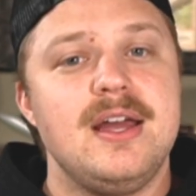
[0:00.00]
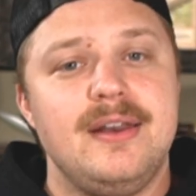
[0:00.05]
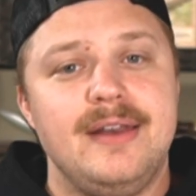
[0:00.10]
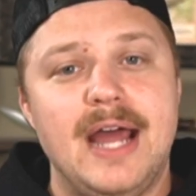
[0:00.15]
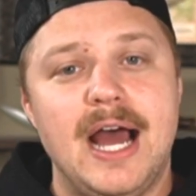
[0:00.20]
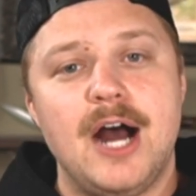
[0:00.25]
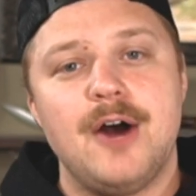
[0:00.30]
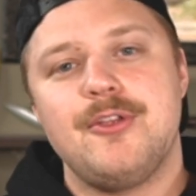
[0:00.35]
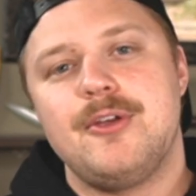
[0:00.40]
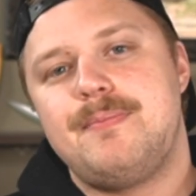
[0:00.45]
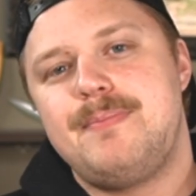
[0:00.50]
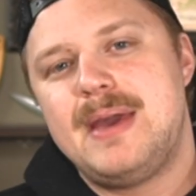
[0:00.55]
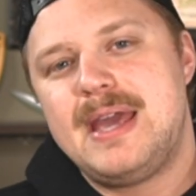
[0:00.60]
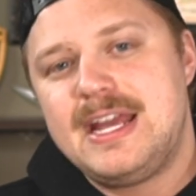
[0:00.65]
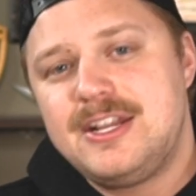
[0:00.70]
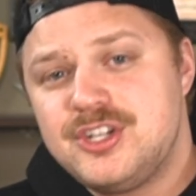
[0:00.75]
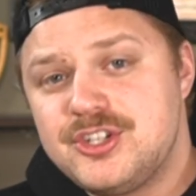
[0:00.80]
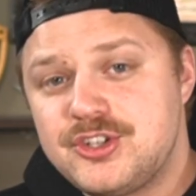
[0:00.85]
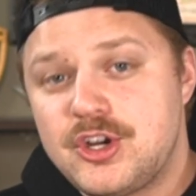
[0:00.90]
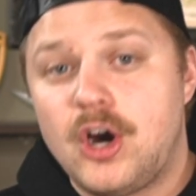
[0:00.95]
Now, the
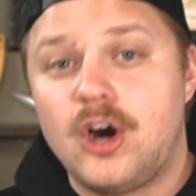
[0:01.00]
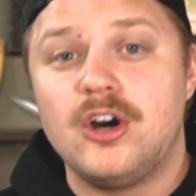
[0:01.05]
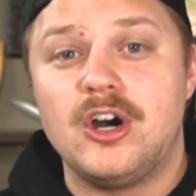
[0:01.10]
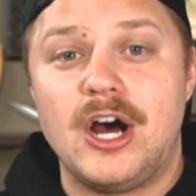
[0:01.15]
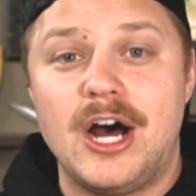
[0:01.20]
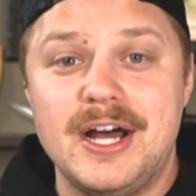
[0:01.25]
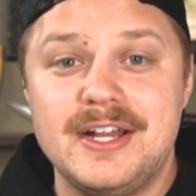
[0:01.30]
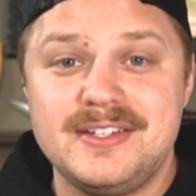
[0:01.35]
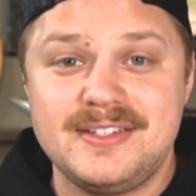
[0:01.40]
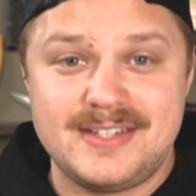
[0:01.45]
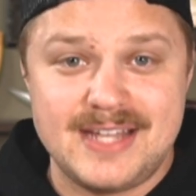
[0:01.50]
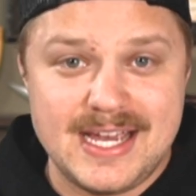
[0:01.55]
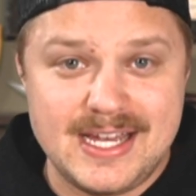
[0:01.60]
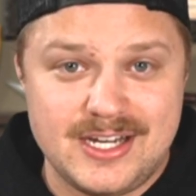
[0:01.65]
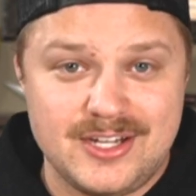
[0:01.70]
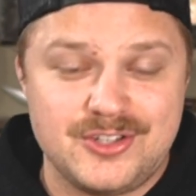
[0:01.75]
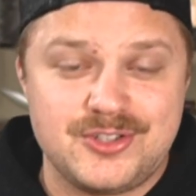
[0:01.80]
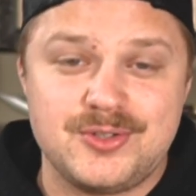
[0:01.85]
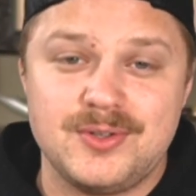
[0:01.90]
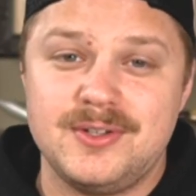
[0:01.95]
pages are
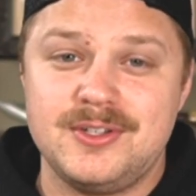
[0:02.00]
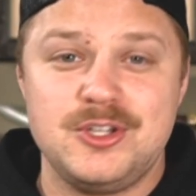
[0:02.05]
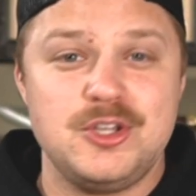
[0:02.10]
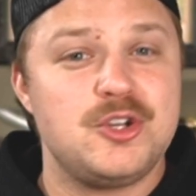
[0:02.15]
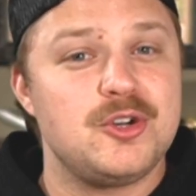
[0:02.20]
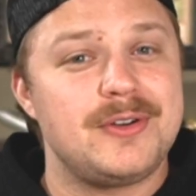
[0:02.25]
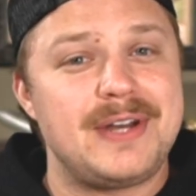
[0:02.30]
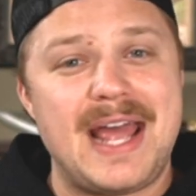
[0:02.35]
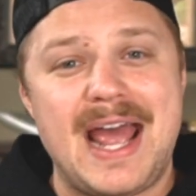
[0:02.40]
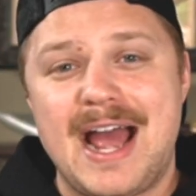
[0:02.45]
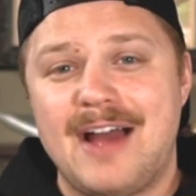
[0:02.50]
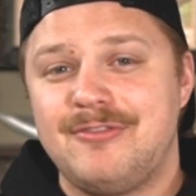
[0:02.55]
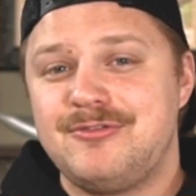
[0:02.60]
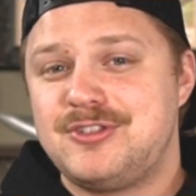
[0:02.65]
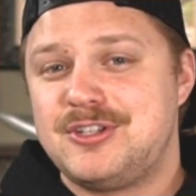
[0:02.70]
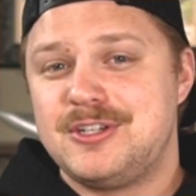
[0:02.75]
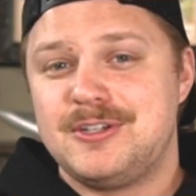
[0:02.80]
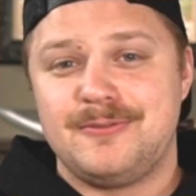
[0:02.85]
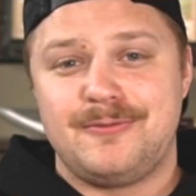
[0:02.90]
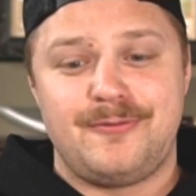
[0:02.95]
undated, so you don't have
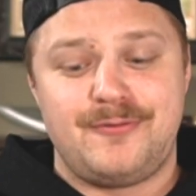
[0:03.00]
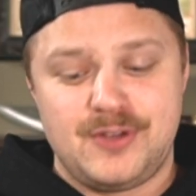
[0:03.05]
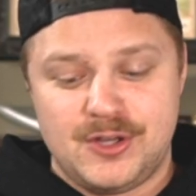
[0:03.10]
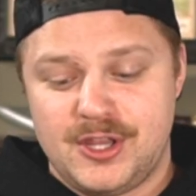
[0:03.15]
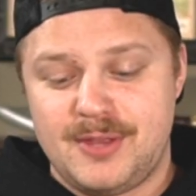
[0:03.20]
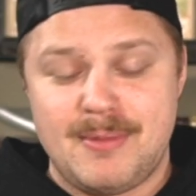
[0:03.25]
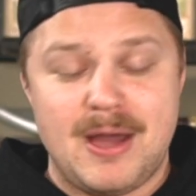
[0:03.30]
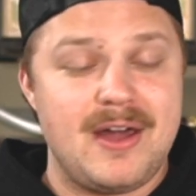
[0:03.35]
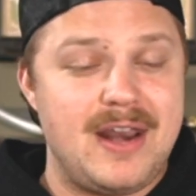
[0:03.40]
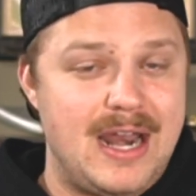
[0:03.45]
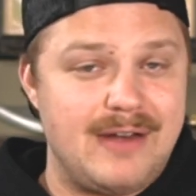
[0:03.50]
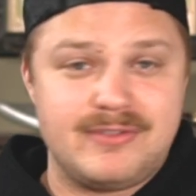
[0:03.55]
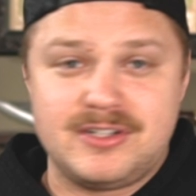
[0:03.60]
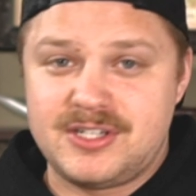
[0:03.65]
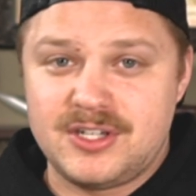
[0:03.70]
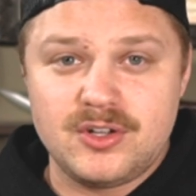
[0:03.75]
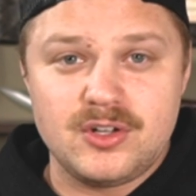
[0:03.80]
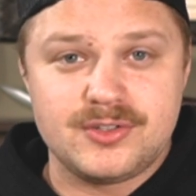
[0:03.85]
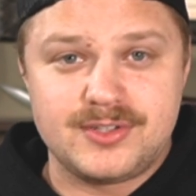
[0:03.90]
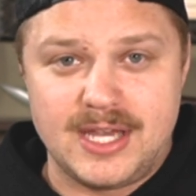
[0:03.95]
to fill them out every
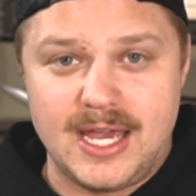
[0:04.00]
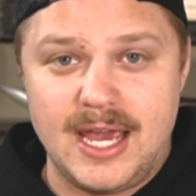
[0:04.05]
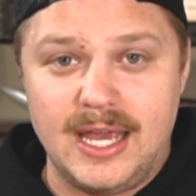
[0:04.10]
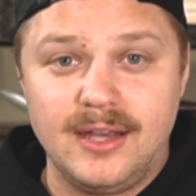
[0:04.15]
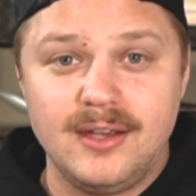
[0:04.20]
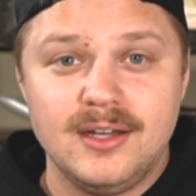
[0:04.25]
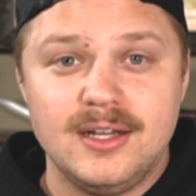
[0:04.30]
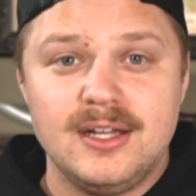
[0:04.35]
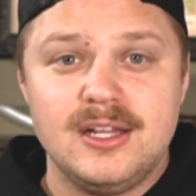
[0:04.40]
single day.